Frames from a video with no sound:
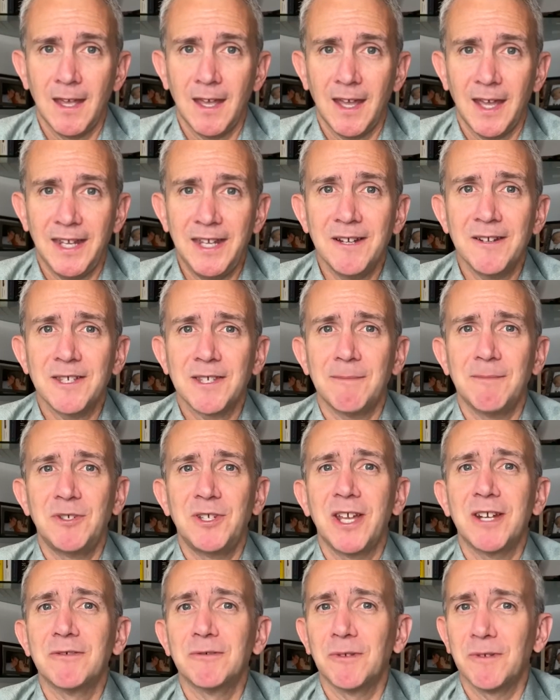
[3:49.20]
And here are some
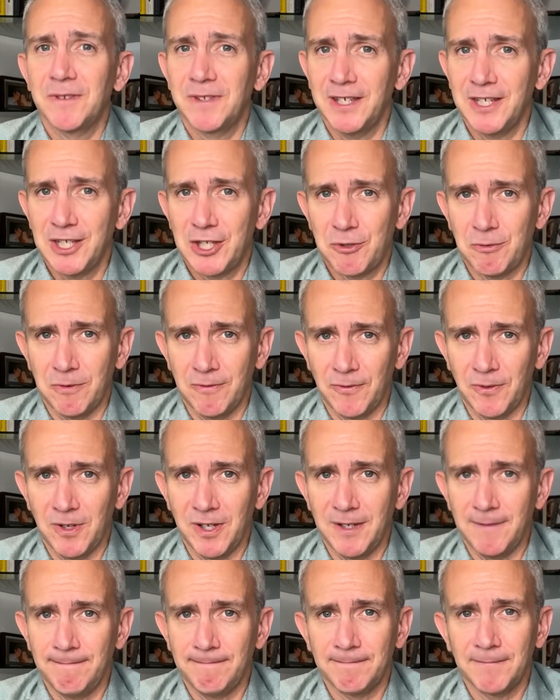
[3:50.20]
general things to
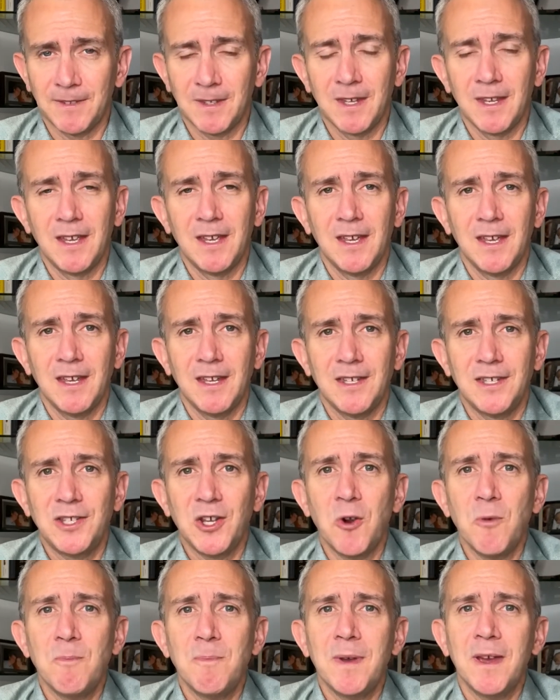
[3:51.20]
avoid.
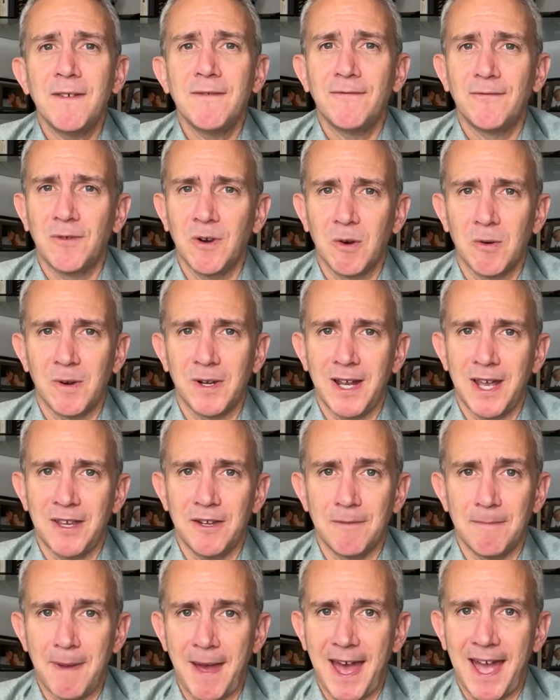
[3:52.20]
Don't bend forward at
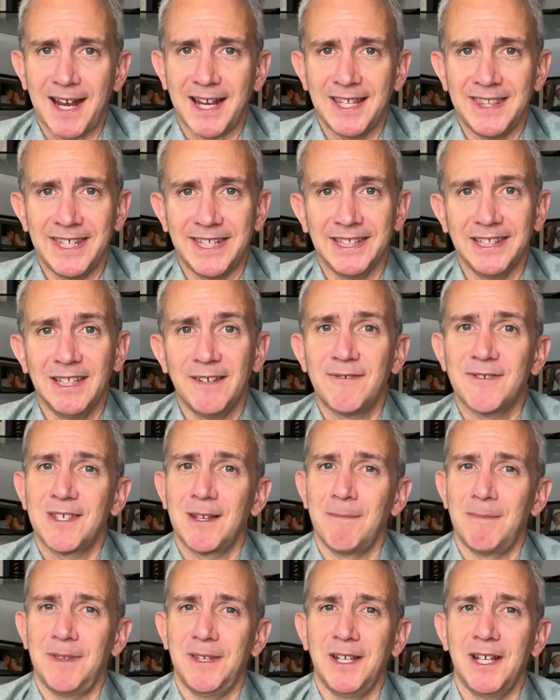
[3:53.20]
your back and then lift
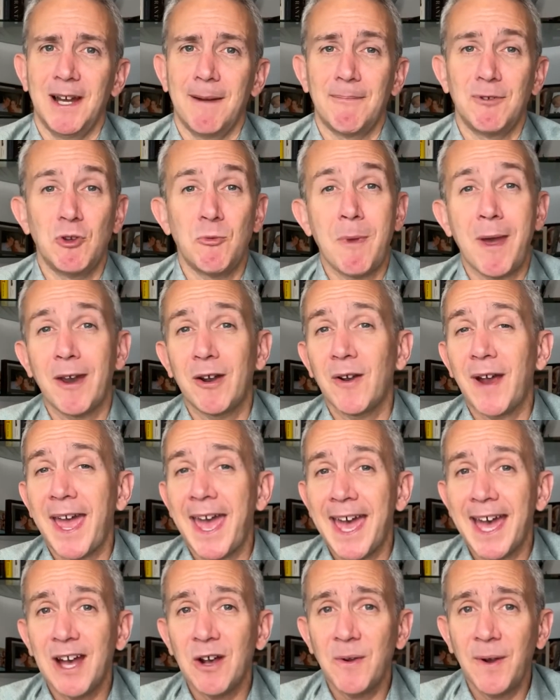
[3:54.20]
something up, no matter
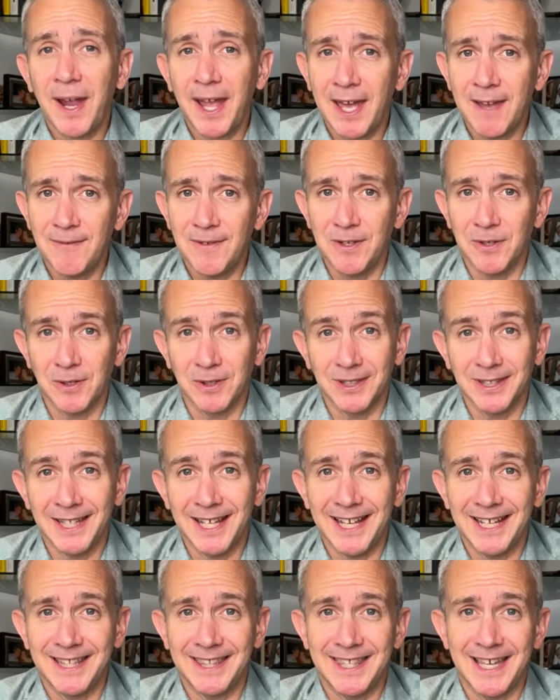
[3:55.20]
how heavy or
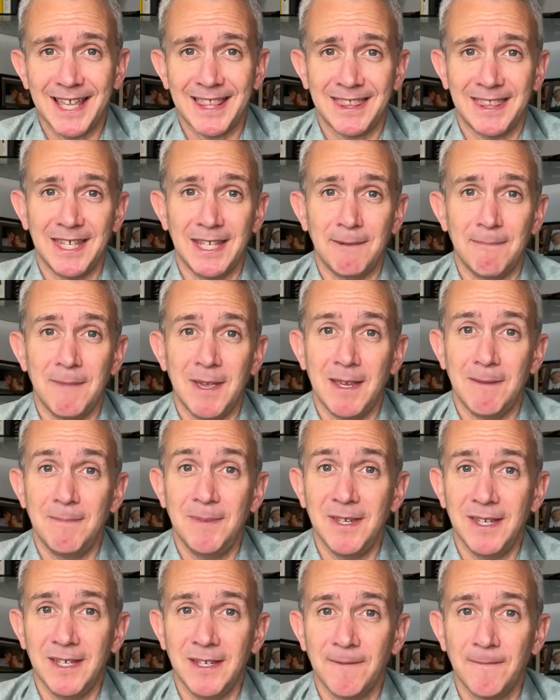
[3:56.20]
light that thing may
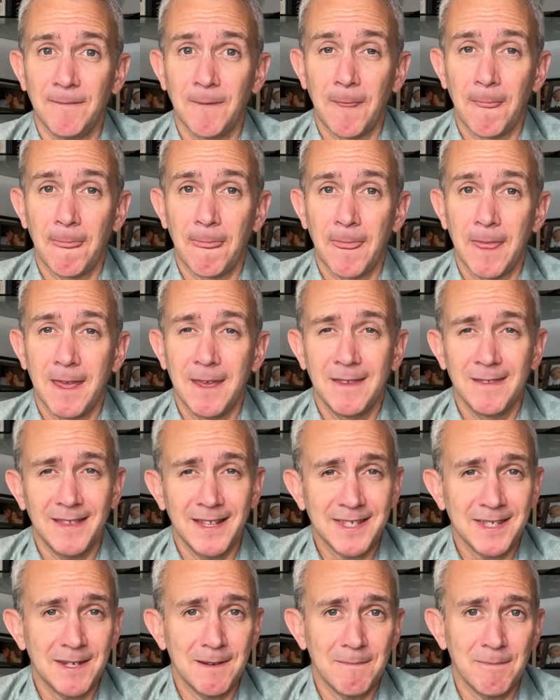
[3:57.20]
be.
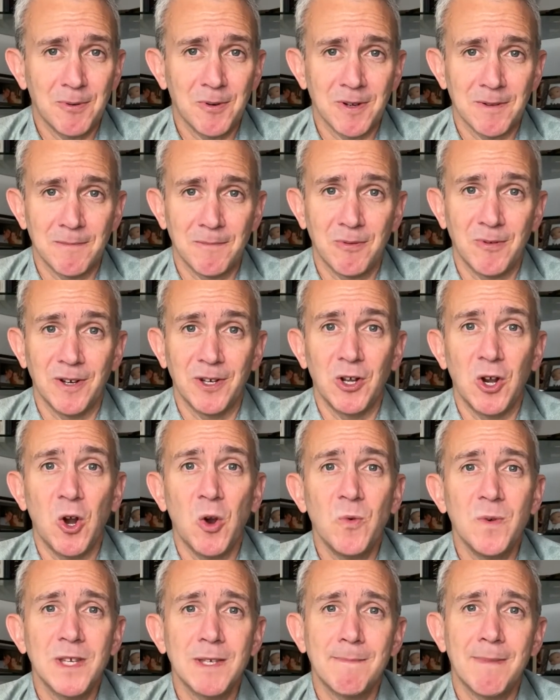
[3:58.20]
That's an important point.
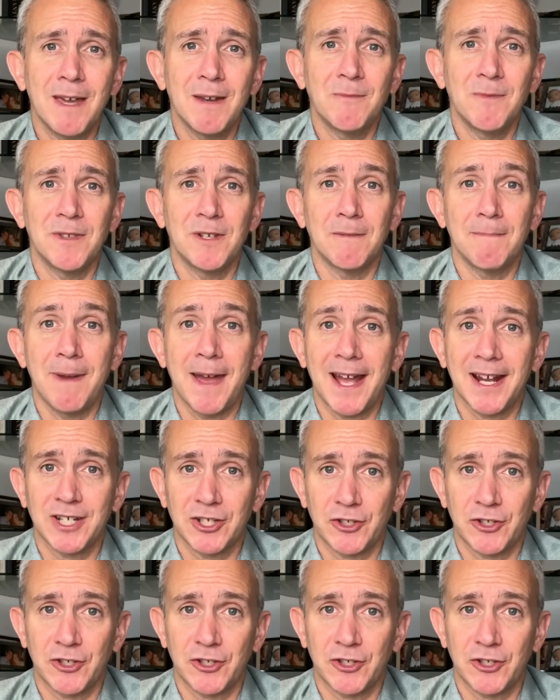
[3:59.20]
Always bend with your back